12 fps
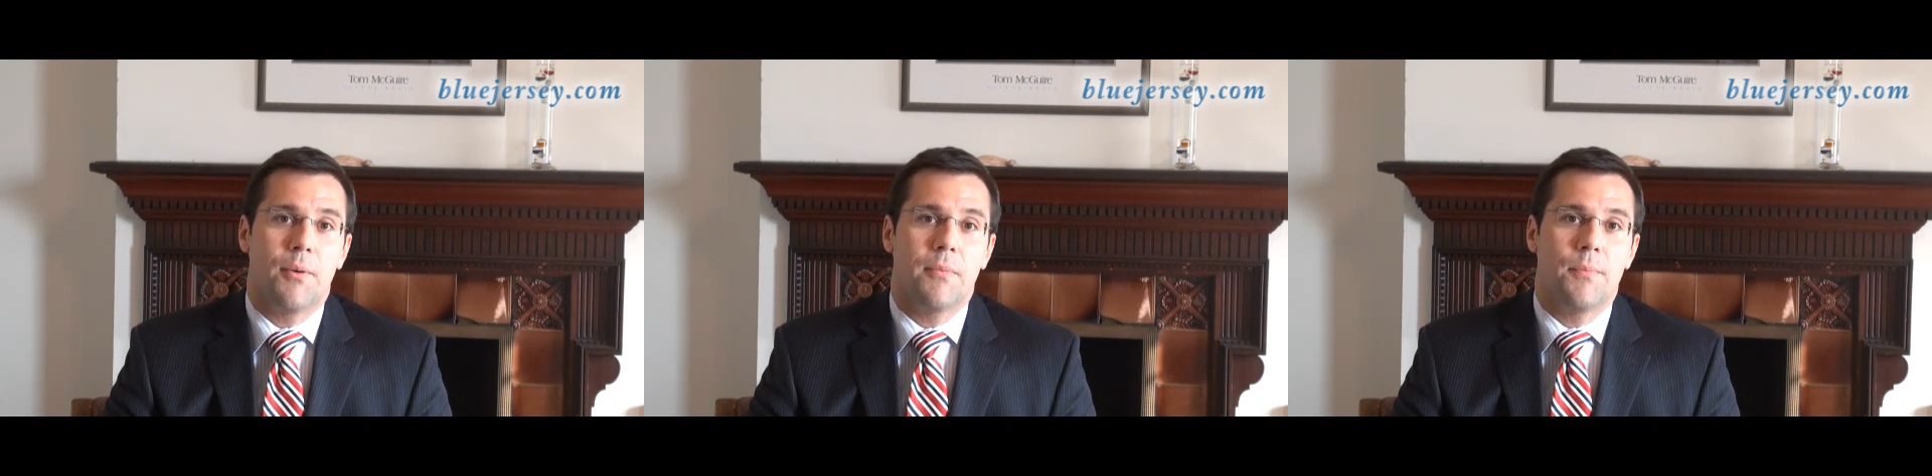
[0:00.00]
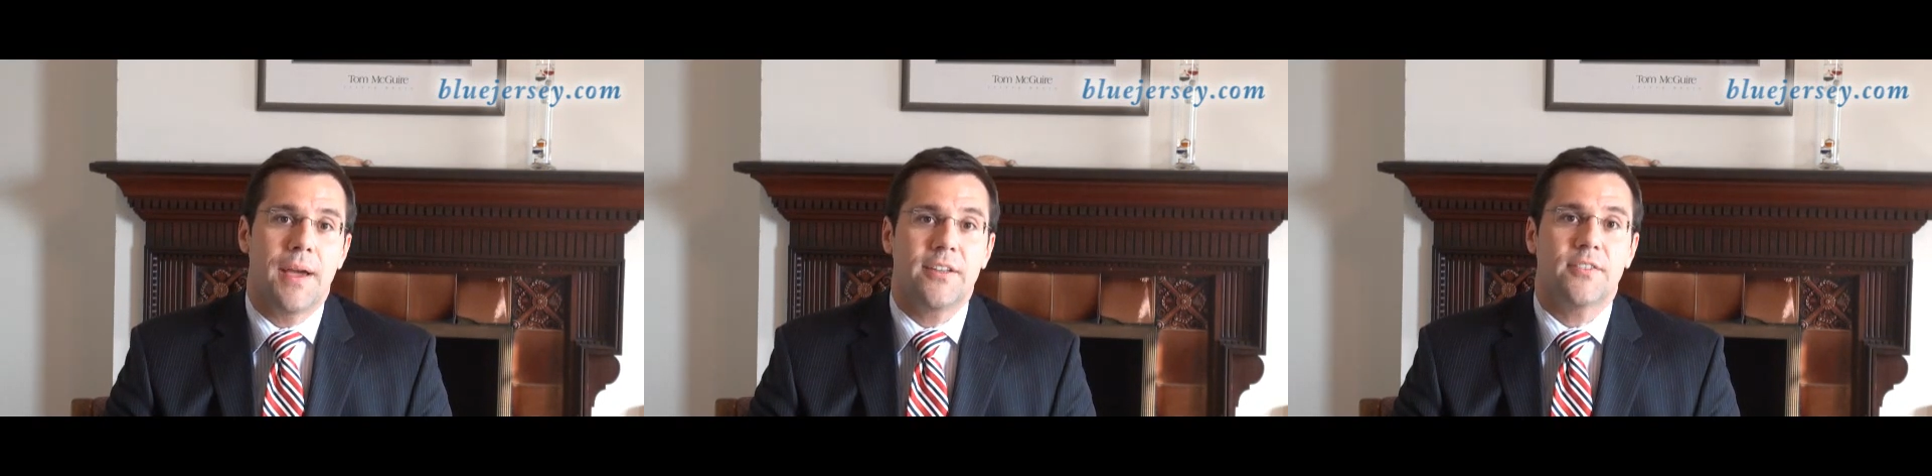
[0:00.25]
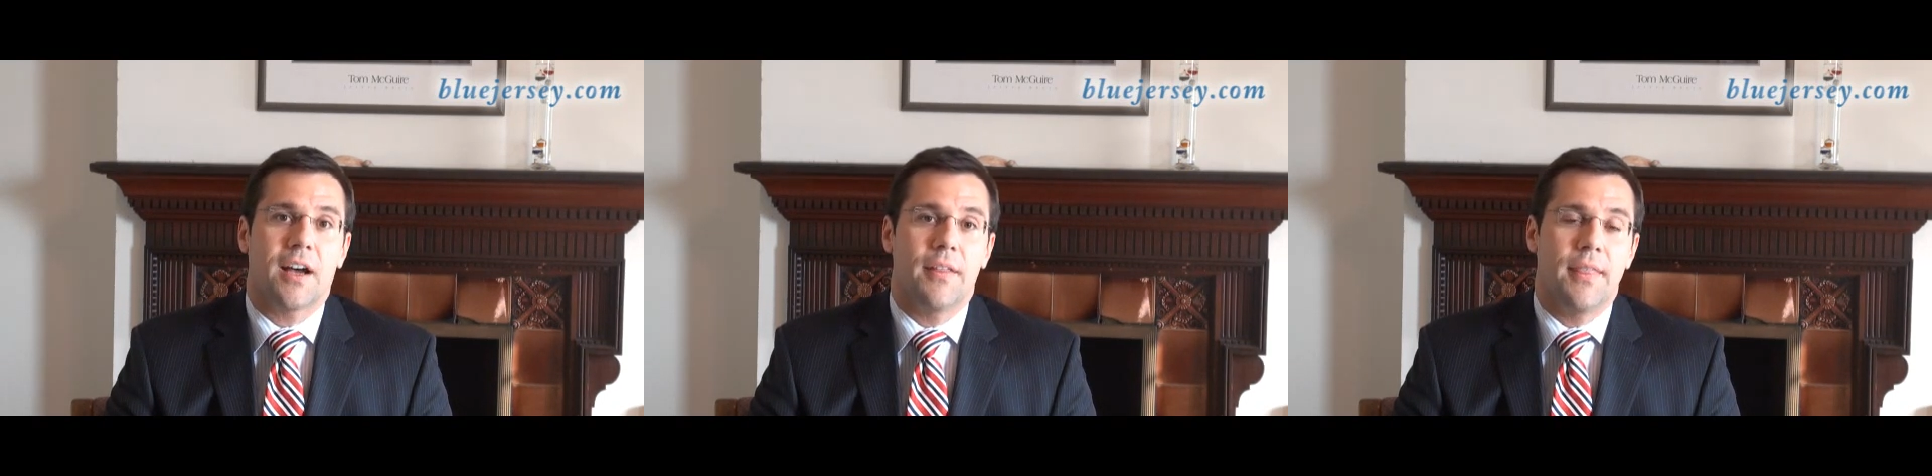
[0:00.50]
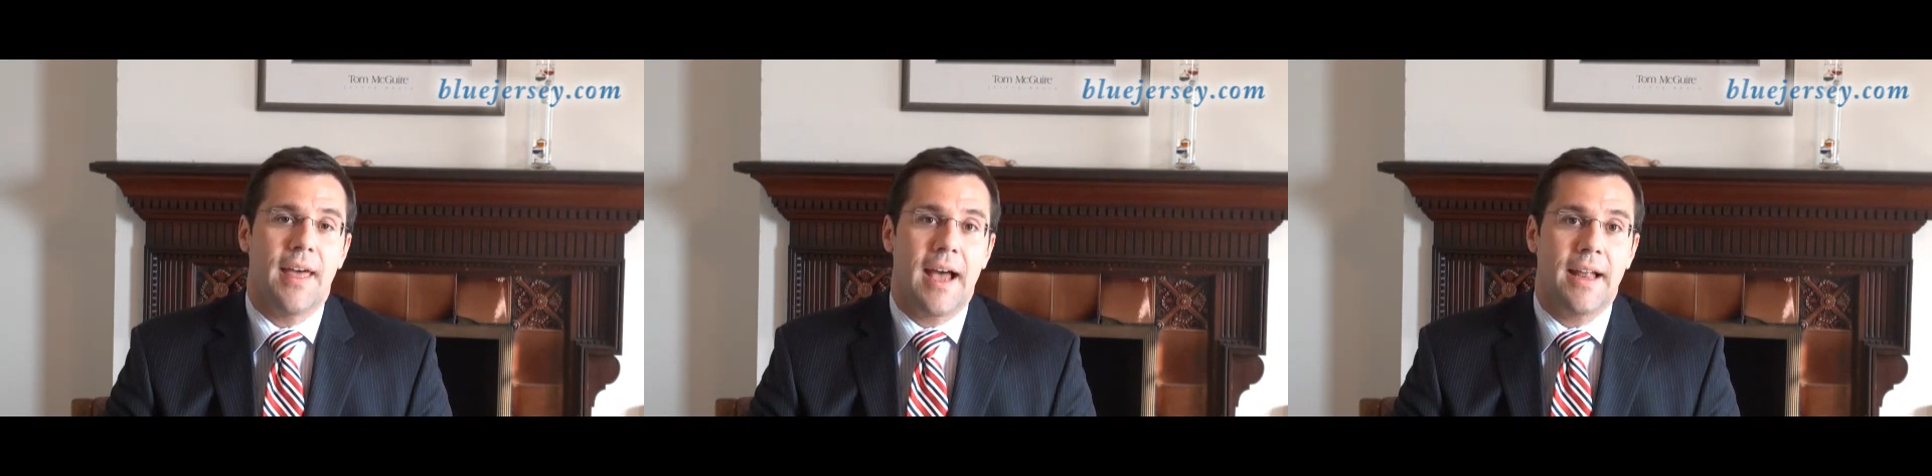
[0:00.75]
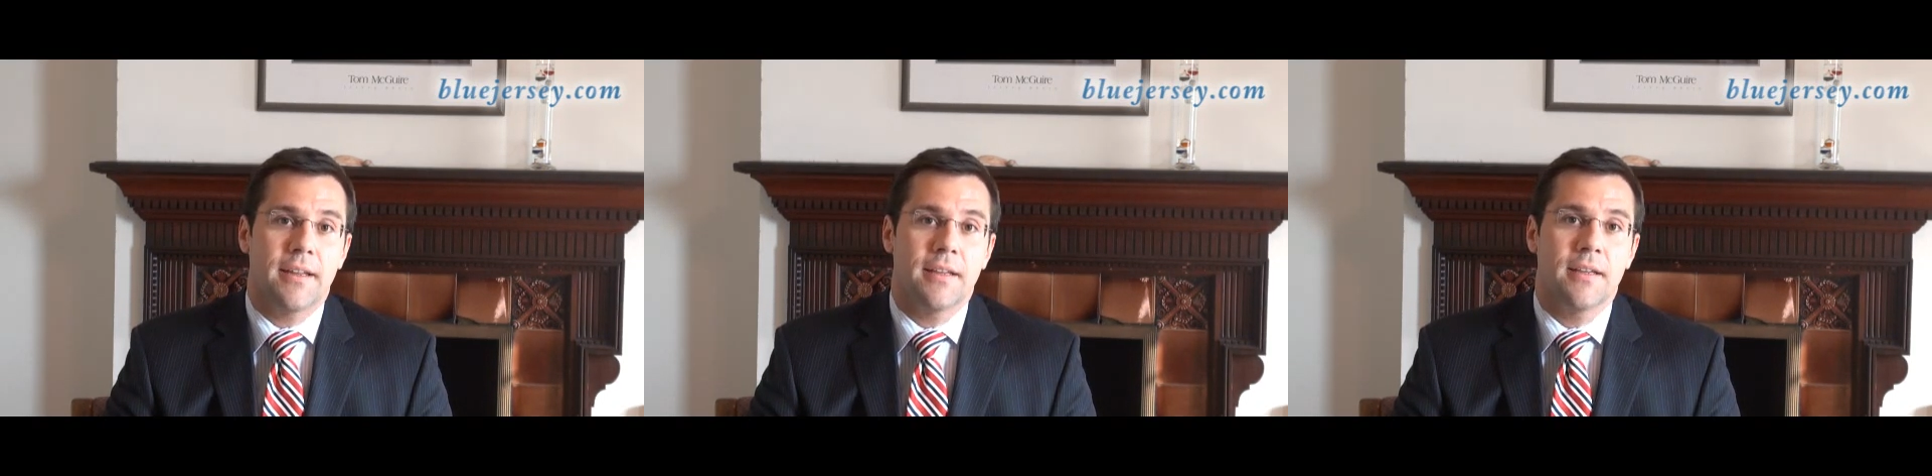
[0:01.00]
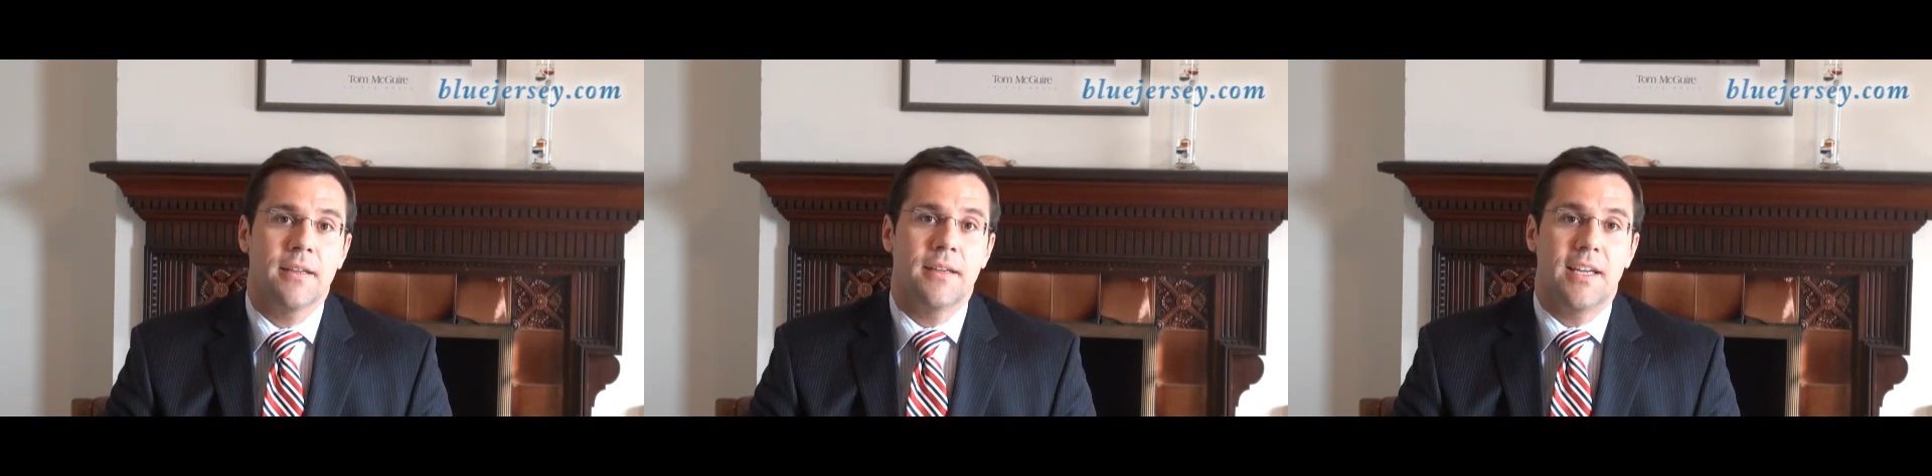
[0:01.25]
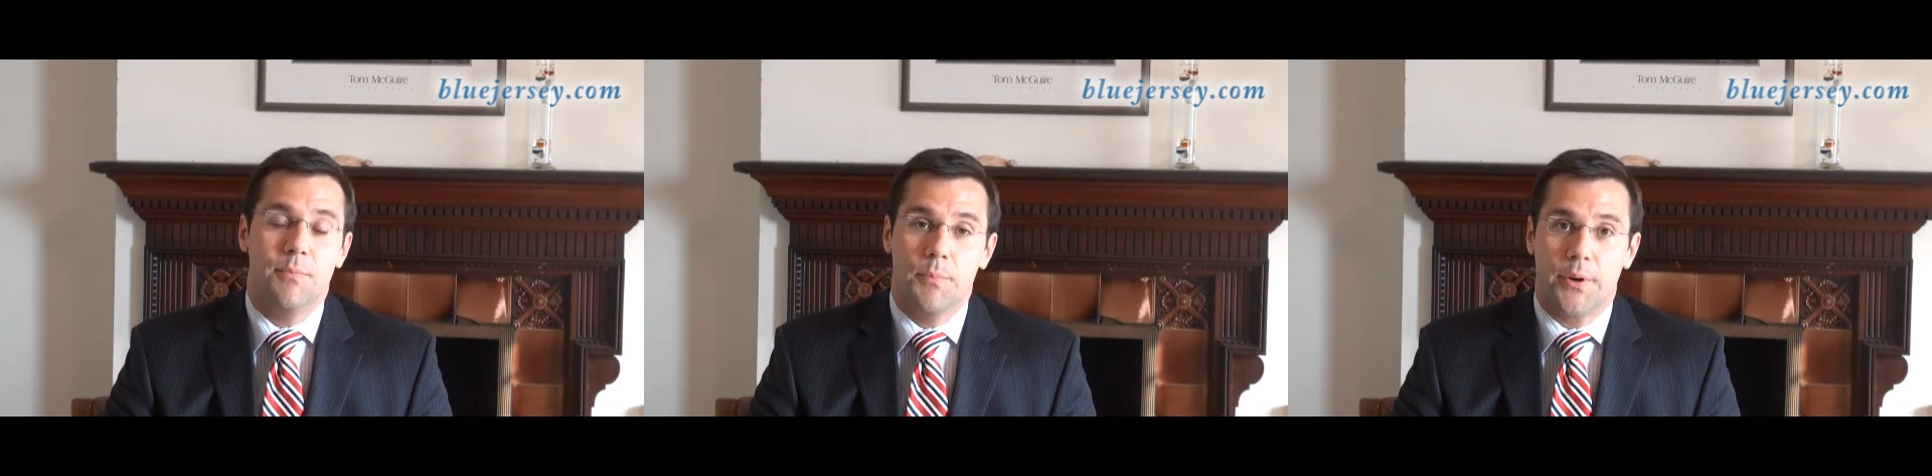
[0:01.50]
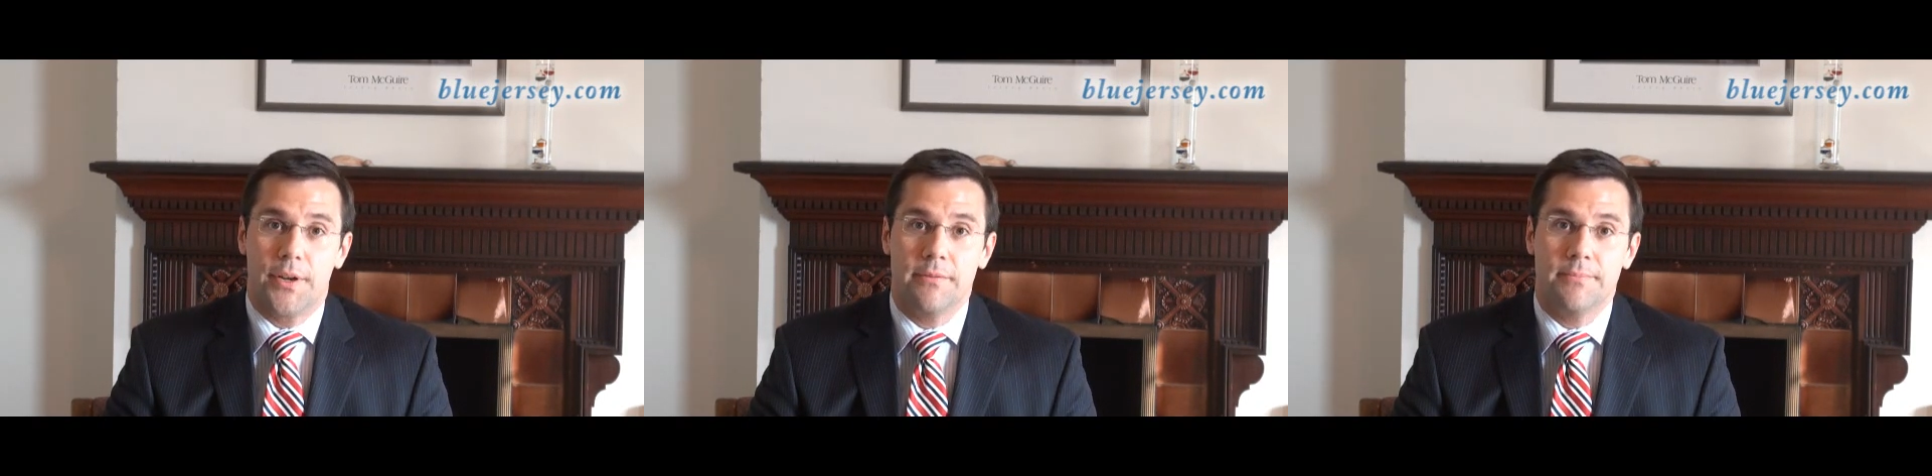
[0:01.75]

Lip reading: based on that input.